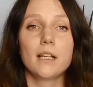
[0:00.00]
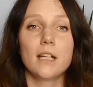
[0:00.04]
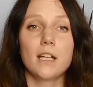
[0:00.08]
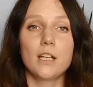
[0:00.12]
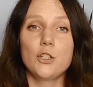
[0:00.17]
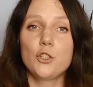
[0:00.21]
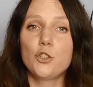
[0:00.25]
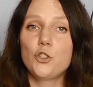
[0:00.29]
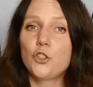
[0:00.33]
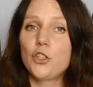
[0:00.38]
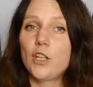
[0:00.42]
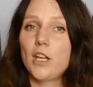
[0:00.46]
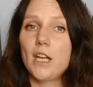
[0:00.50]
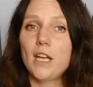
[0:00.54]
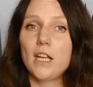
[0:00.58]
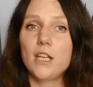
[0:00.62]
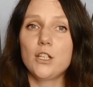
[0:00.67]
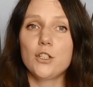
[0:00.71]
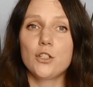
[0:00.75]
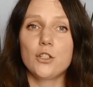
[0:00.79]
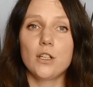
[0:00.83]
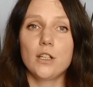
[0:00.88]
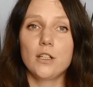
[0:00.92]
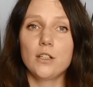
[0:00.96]
can
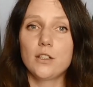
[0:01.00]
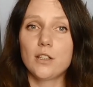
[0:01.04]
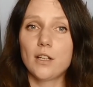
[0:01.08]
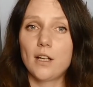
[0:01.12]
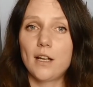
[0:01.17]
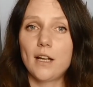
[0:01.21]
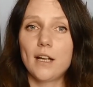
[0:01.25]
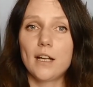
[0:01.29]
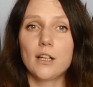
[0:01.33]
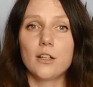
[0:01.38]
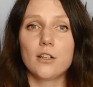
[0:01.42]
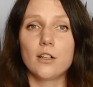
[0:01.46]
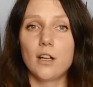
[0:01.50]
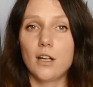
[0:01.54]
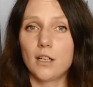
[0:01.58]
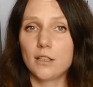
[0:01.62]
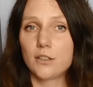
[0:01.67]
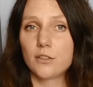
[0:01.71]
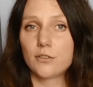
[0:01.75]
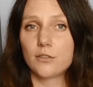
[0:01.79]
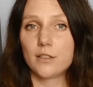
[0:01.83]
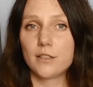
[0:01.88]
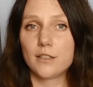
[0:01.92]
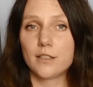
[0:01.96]
change entire
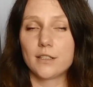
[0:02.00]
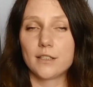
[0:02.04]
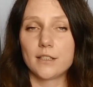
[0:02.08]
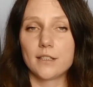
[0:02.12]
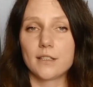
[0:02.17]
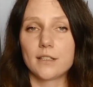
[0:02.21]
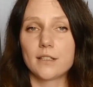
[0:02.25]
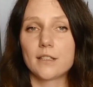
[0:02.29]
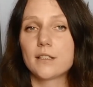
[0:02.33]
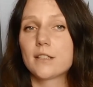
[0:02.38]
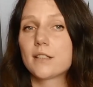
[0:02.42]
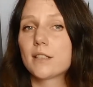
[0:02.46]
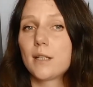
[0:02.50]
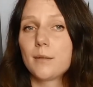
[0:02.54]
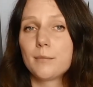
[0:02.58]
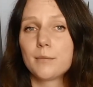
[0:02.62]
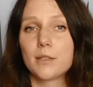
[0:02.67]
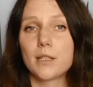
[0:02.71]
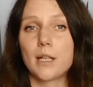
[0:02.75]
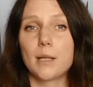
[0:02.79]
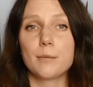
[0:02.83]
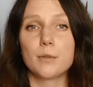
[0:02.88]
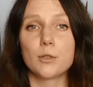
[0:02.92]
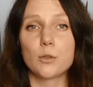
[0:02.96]
utterances,
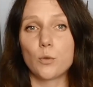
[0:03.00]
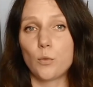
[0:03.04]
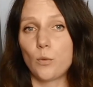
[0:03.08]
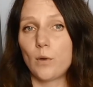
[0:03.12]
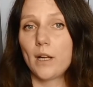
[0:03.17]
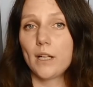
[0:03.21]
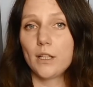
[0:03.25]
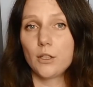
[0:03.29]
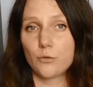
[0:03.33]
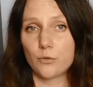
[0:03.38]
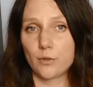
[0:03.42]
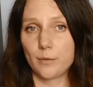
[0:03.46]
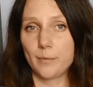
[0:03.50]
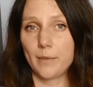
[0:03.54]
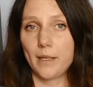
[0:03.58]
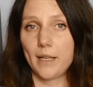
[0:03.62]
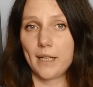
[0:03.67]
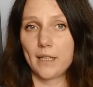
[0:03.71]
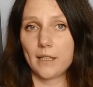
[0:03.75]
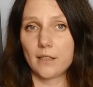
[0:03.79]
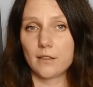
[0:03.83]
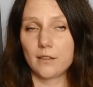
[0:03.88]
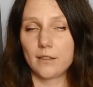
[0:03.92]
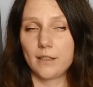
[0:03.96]
sometimes quite
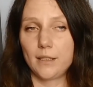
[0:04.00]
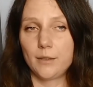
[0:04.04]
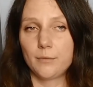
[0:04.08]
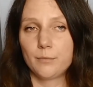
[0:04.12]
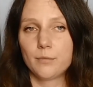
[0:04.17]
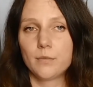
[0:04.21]
dramatically.